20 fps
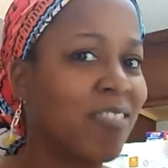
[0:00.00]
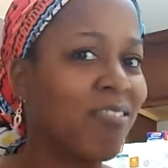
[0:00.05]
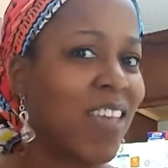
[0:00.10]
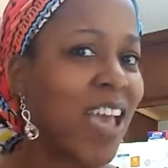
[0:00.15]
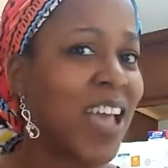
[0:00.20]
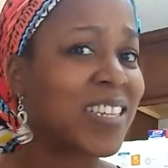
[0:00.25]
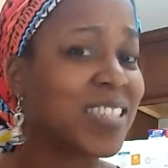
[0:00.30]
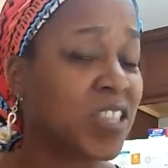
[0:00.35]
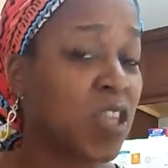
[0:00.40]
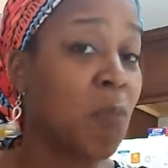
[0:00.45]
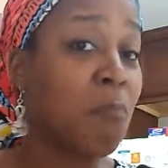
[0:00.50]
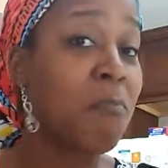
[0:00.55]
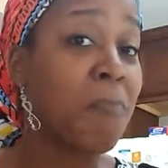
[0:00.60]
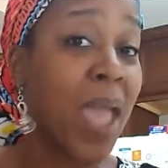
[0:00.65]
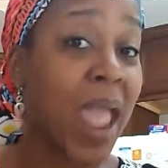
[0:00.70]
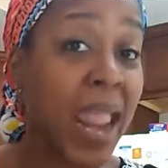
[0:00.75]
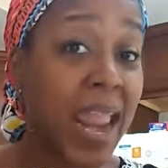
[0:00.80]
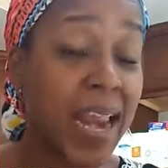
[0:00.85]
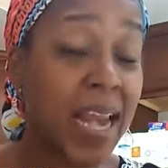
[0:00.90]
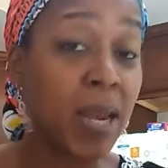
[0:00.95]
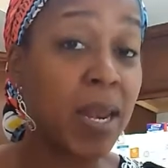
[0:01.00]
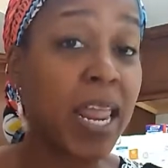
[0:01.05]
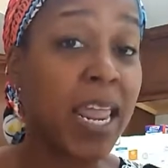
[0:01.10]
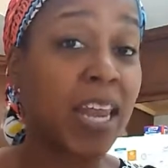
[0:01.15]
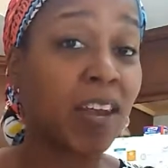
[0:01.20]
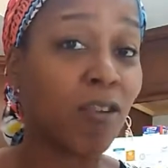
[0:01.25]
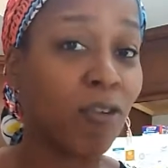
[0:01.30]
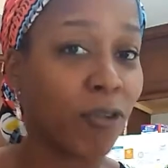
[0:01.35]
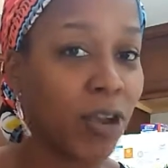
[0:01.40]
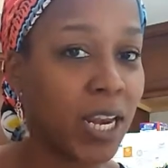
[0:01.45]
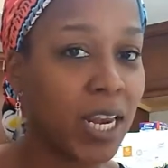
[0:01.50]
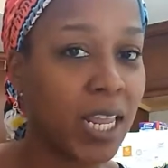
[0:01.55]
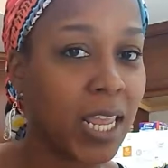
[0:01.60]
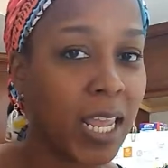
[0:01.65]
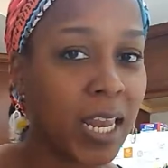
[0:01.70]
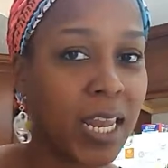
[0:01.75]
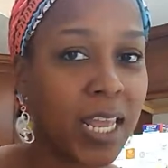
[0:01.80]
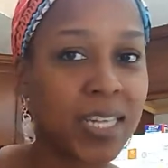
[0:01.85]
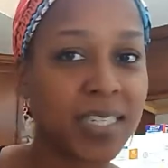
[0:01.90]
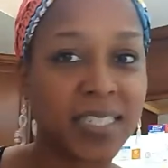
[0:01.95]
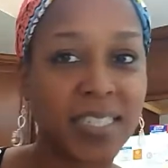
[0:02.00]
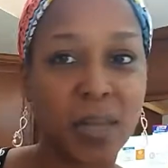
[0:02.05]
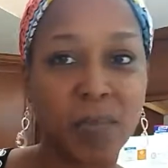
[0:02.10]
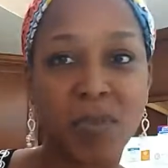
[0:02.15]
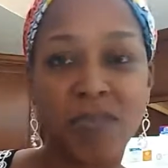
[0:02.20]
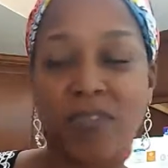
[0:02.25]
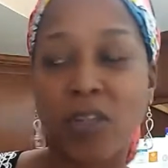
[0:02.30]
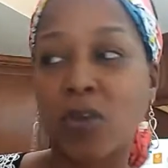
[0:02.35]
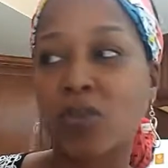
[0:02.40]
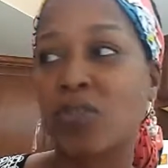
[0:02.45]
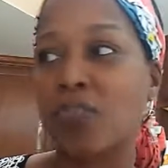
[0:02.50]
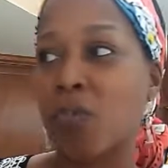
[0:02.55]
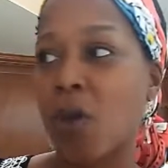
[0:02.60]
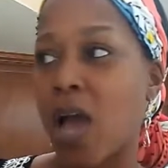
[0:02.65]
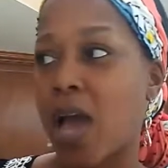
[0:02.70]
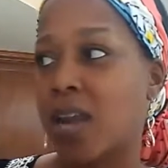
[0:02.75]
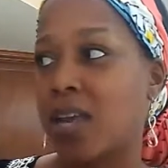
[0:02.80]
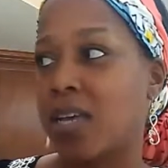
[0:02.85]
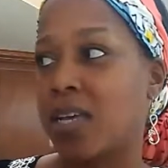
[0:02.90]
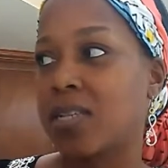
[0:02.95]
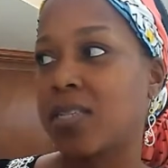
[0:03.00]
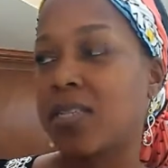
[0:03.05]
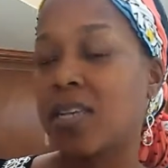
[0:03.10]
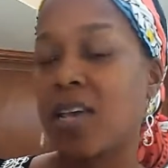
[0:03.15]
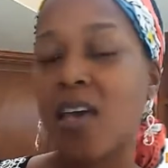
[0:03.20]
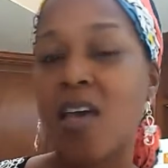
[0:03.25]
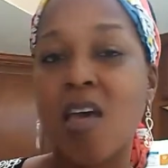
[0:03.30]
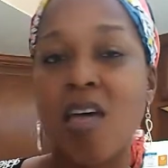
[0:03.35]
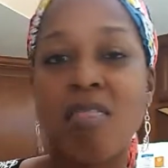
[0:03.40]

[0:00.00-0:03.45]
And that's the main ingredient in some of those products